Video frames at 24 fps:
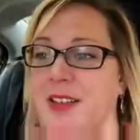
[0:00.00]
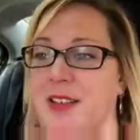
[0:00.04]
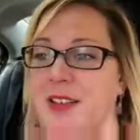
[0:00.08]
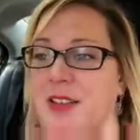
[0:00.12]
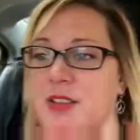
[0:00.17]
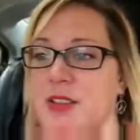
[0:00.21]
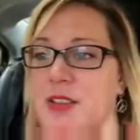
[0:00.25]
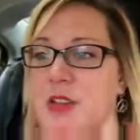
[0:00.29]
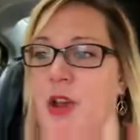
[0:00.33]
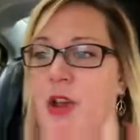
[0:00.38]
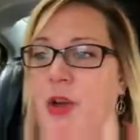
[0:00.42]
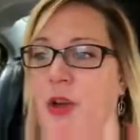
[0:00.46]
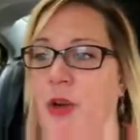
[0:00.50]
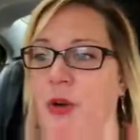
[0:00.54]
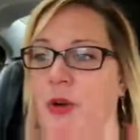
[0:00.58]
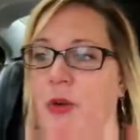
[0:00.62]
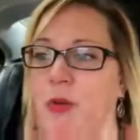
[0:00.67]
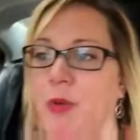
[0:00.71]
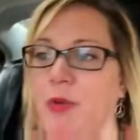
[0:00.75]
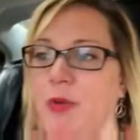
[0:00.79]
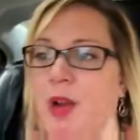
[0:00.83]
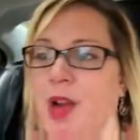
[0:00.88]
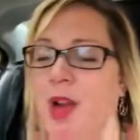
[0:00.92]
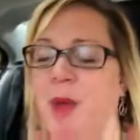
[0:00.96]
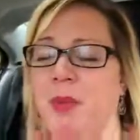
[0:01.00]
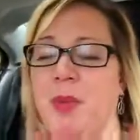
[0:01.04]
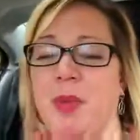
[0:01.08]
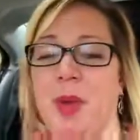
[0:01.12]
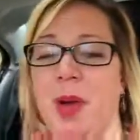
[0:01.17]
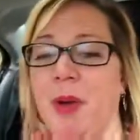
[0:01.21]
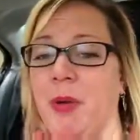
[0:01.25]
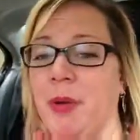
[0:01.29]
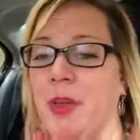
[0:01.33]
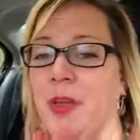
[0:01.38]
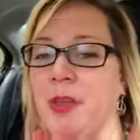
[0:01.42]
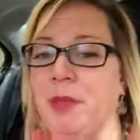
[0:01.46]
So I'm
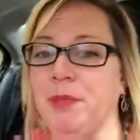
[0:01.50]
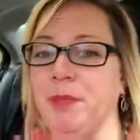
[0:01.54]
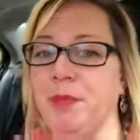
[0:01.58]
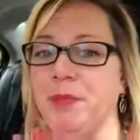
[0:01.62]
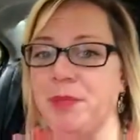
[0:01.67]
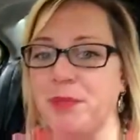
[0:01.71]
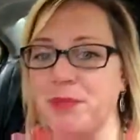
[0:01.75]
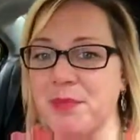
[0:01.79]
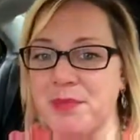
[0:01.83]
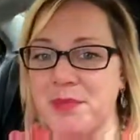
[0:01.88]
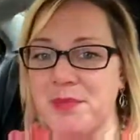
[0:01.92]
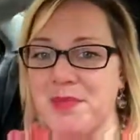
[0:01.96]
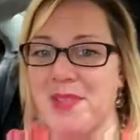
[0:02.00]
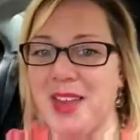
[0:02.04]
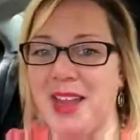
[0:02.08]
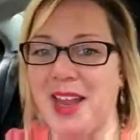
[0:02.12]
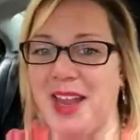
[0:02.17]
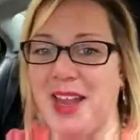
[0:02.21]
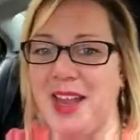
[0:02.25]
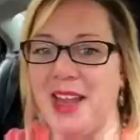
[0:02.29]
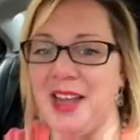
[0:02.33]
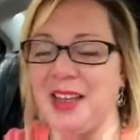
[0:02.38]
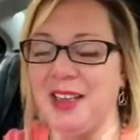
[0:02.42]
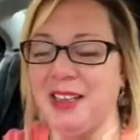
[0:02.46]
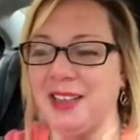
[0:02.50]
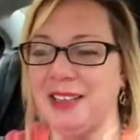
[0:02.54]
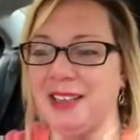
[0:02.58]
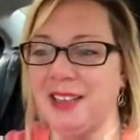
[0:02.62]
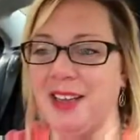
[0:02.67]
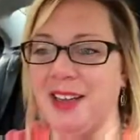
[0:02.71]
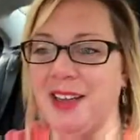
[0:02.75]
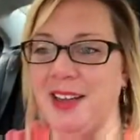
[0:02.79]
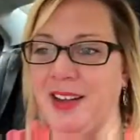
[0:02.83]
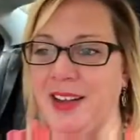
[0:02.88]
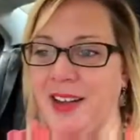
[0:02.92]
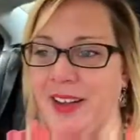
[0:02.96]
going. And
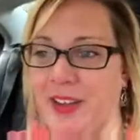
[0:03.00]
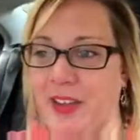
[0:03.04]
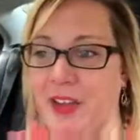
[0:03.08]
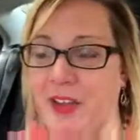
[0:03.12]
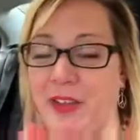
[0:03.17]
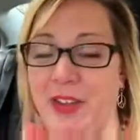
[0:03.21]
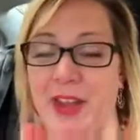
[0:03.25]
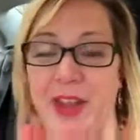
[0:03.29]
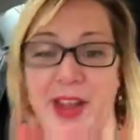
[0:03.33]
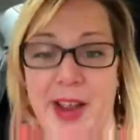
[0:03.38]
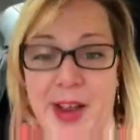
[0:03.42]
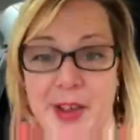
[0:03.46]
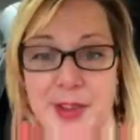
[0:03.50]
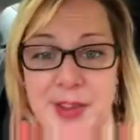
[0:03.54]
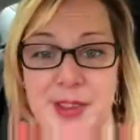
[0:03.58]
I thought that had